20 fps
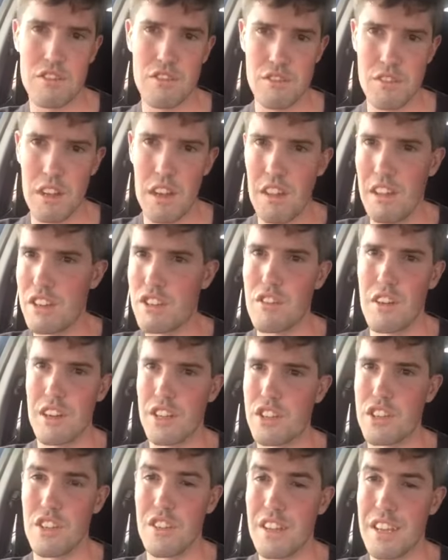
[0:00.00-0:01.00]
I like trying
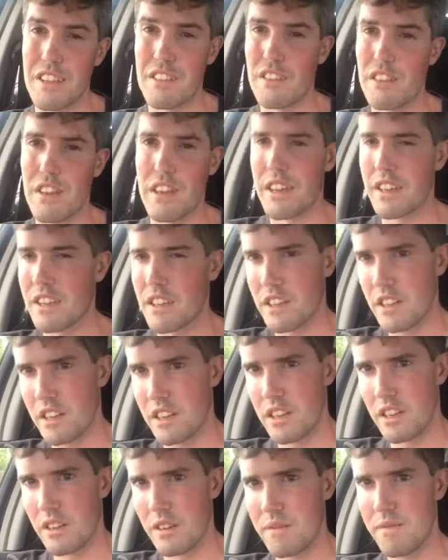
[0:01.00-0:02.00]
new things. Like, you
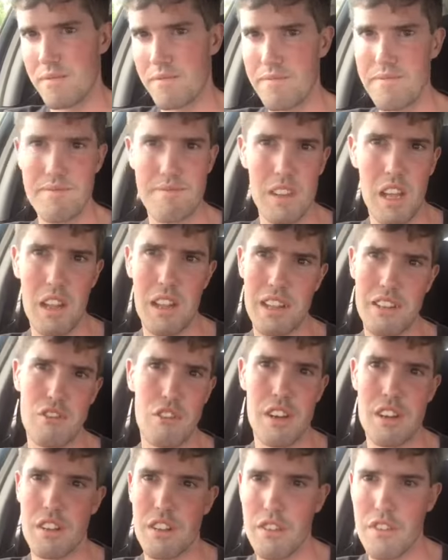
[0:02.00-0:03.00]
know, I like
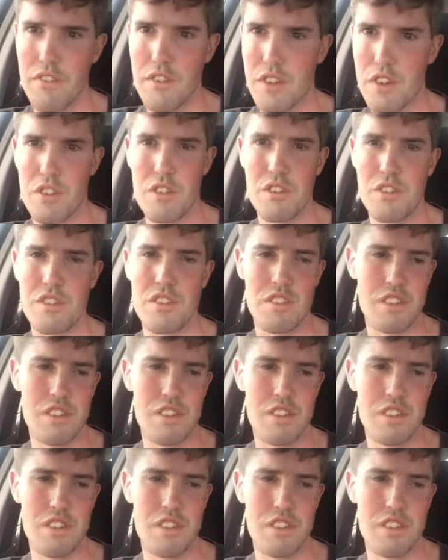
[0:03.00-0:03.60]
trying new foods.